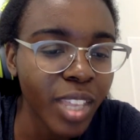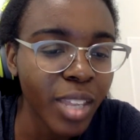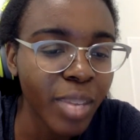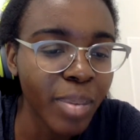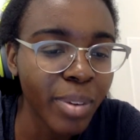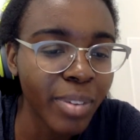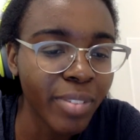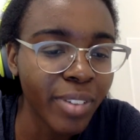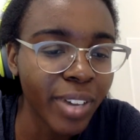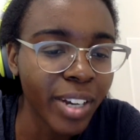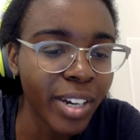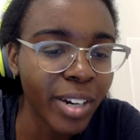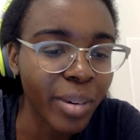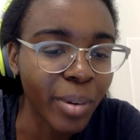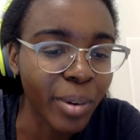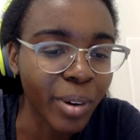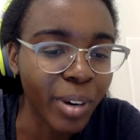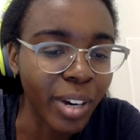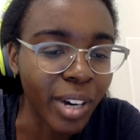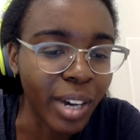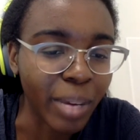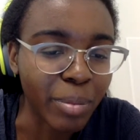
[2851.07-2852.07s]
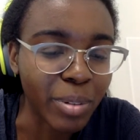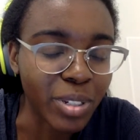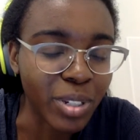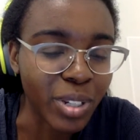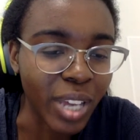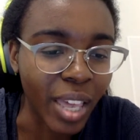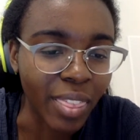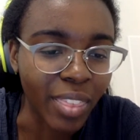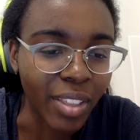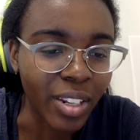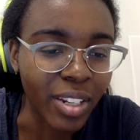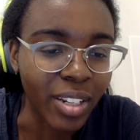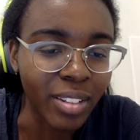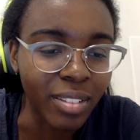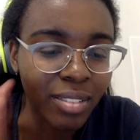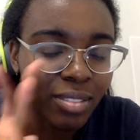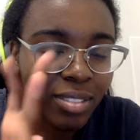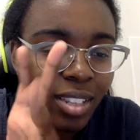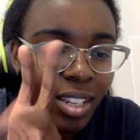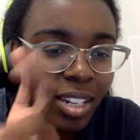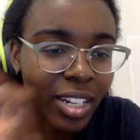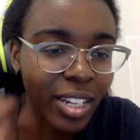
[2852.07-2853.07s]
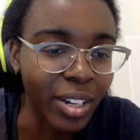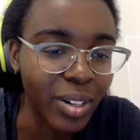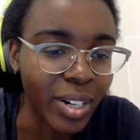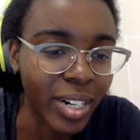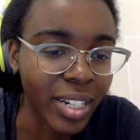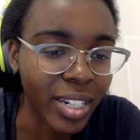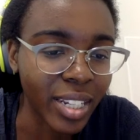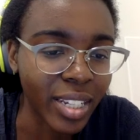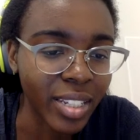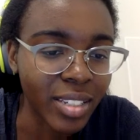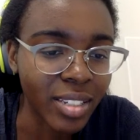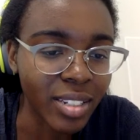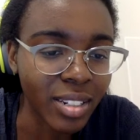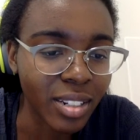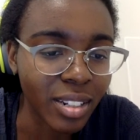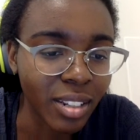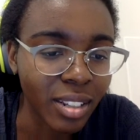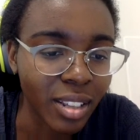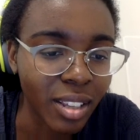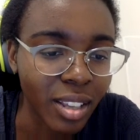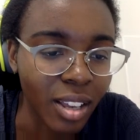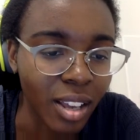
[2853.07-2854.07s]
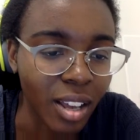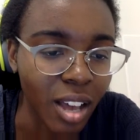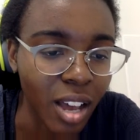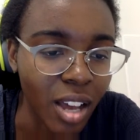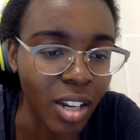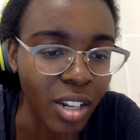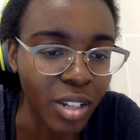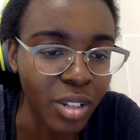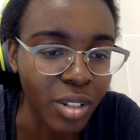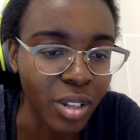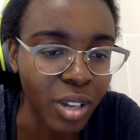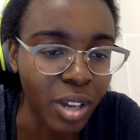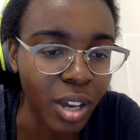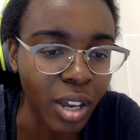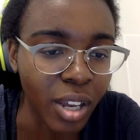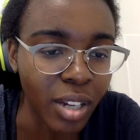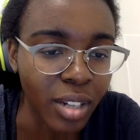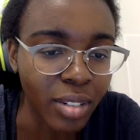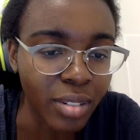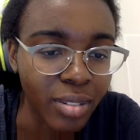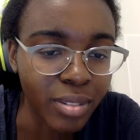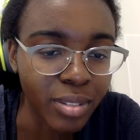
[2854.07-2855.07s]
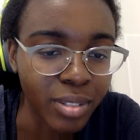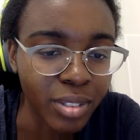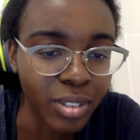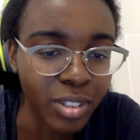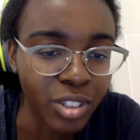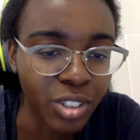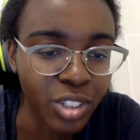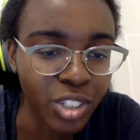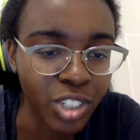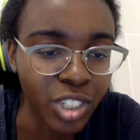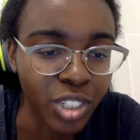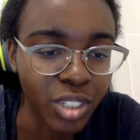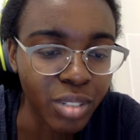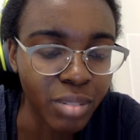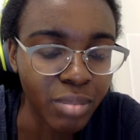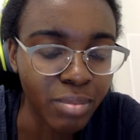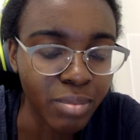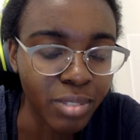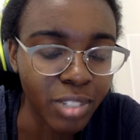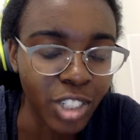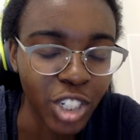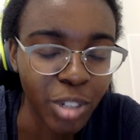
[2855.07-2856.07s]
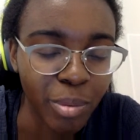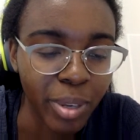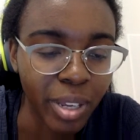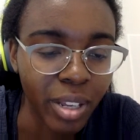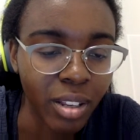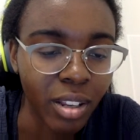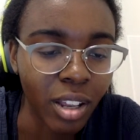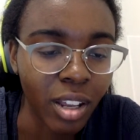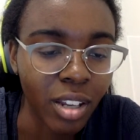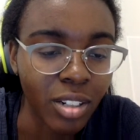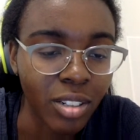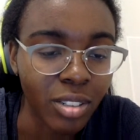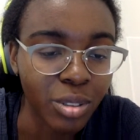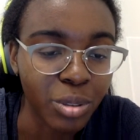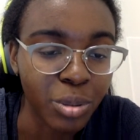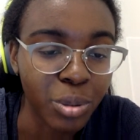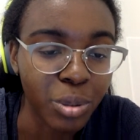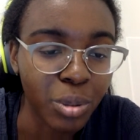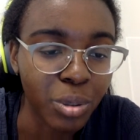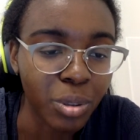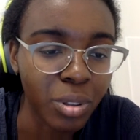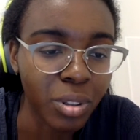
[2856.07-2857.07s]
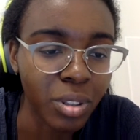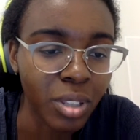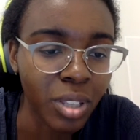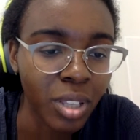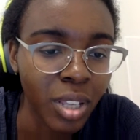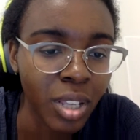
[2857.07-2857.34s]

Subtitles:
me find it real quick. I'm just looking at the lyric list on Gmail on Google.